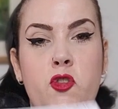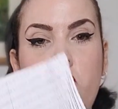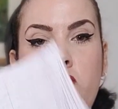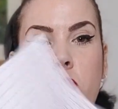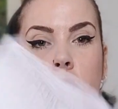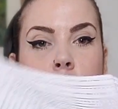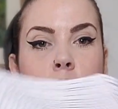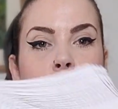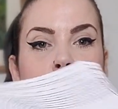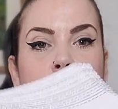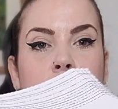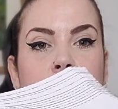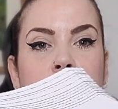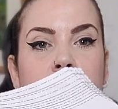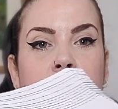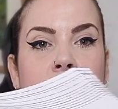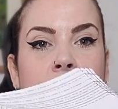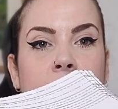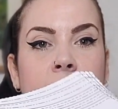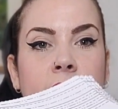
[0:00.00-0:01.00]
drawn
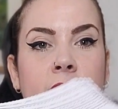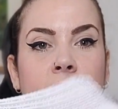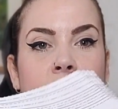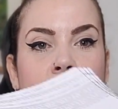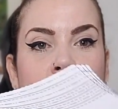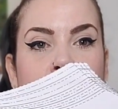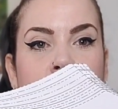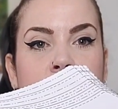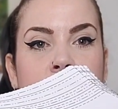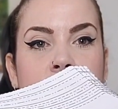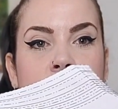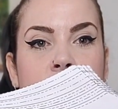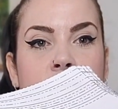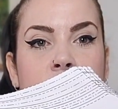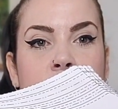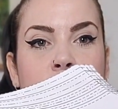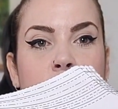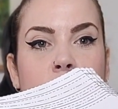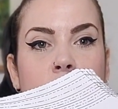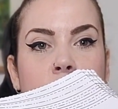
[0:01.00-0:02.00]
a line
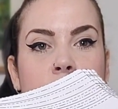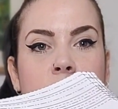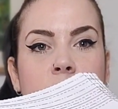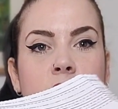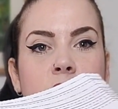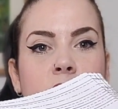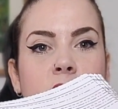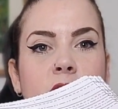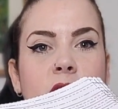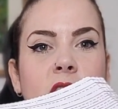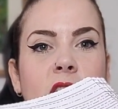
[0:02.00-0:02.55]
across,